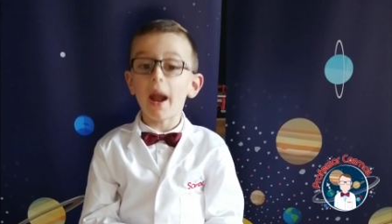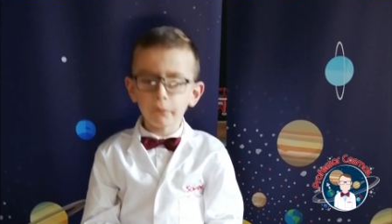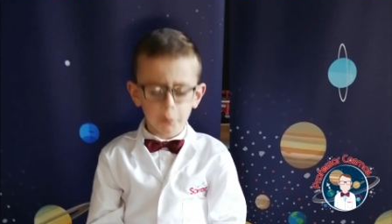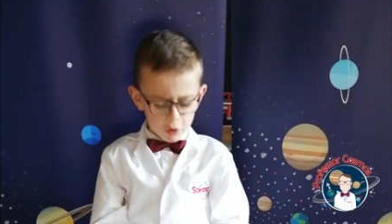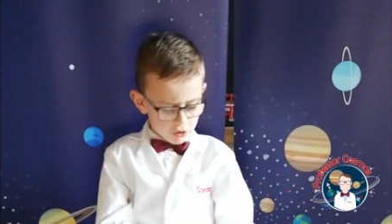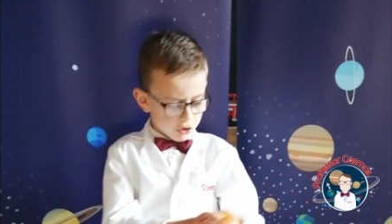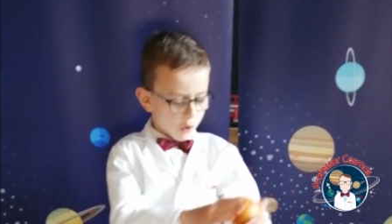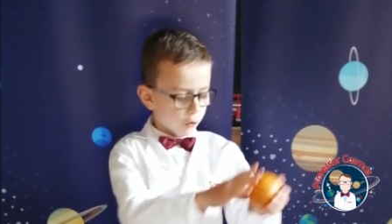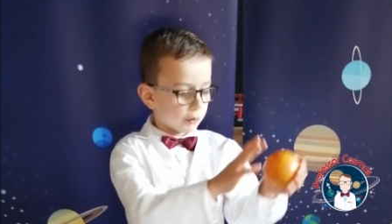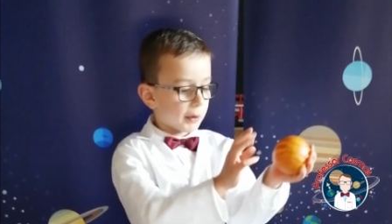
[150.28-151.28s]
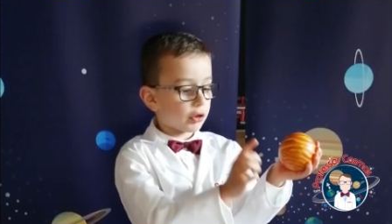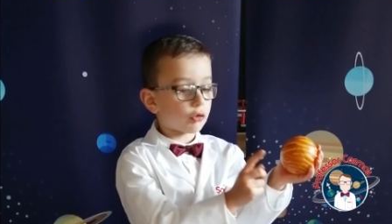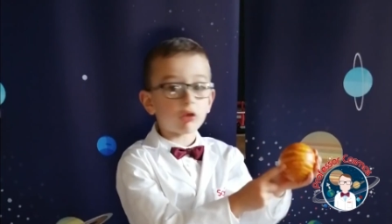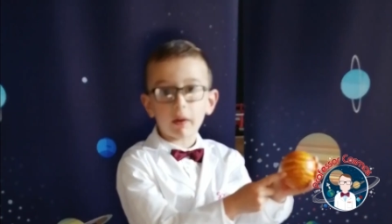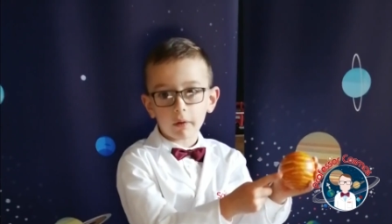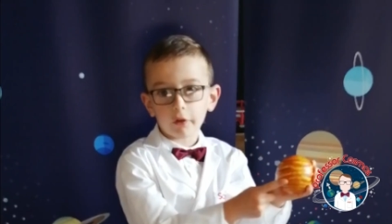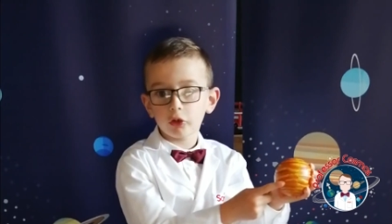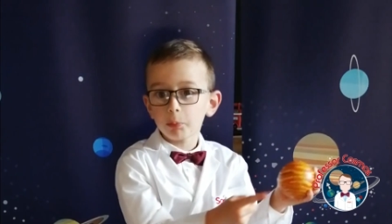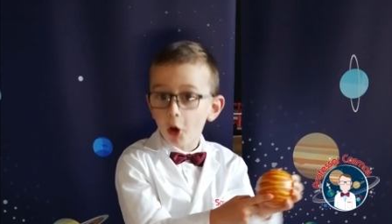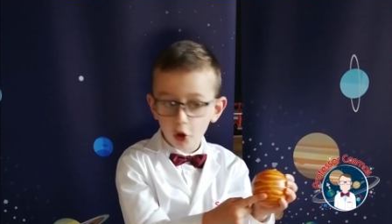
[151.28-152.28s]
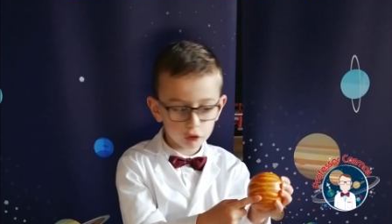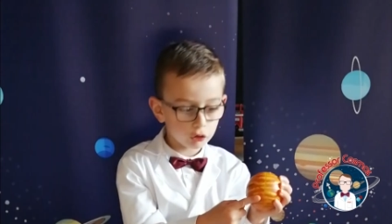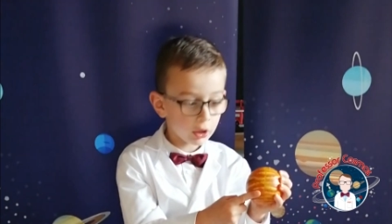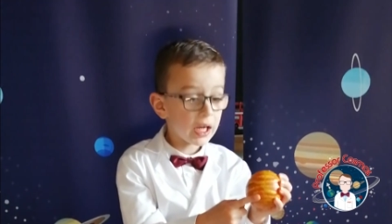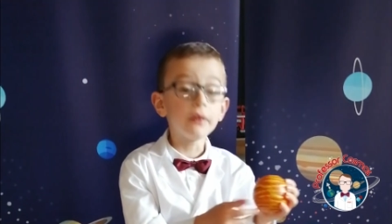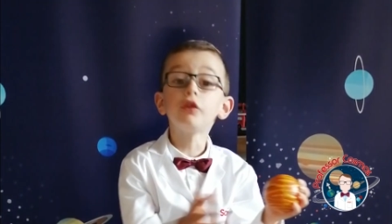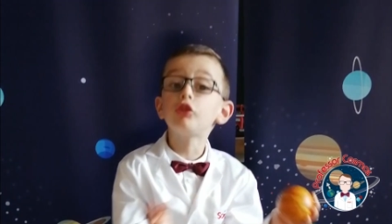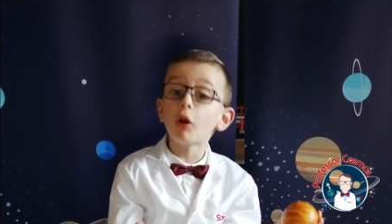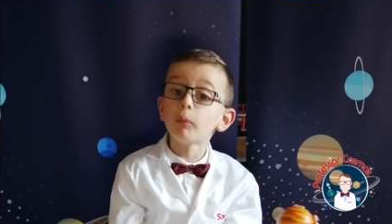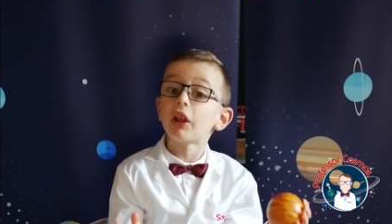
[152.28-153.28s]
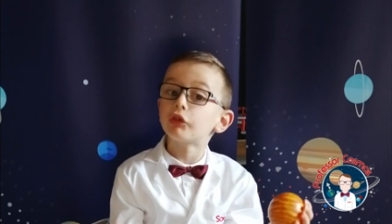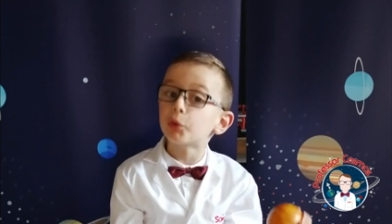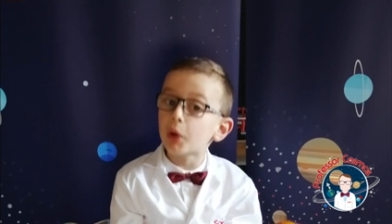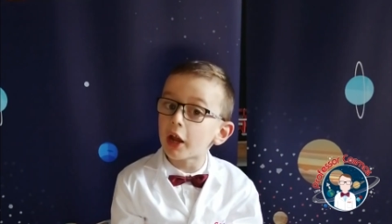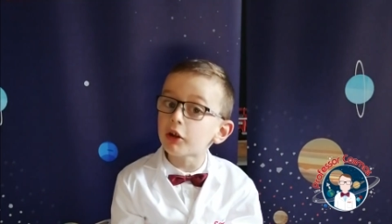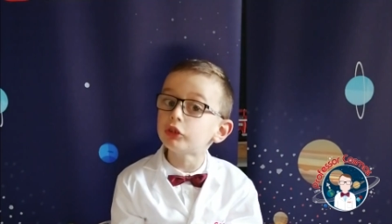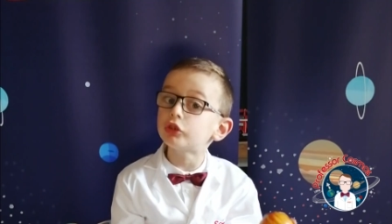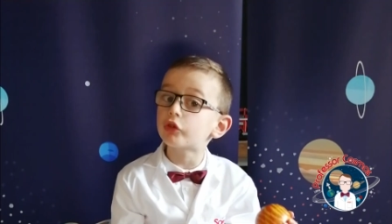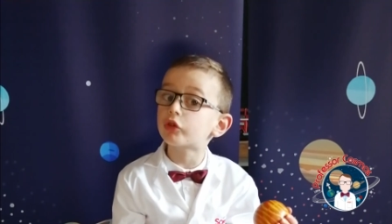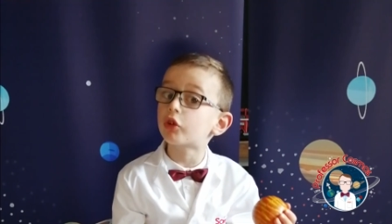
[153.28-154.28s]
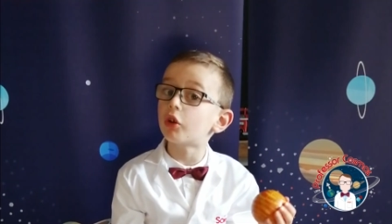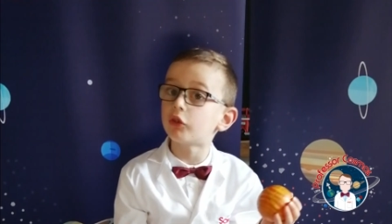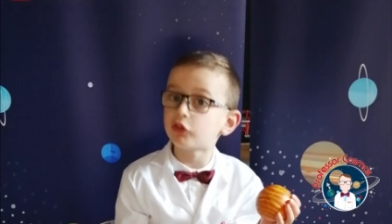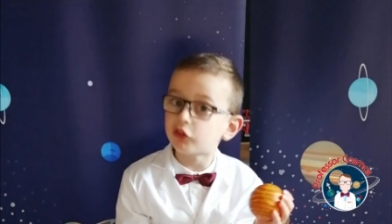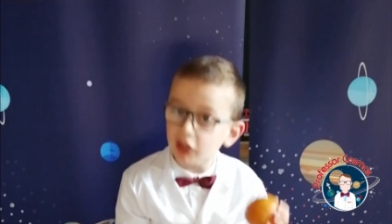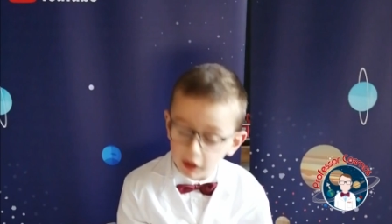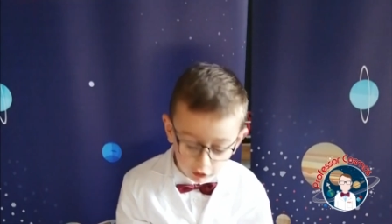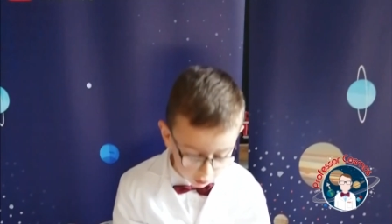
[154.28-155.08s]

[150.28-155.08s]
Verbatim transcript: everyone knows about the great red Spot. If you don't, that's okay, I'm just going to tell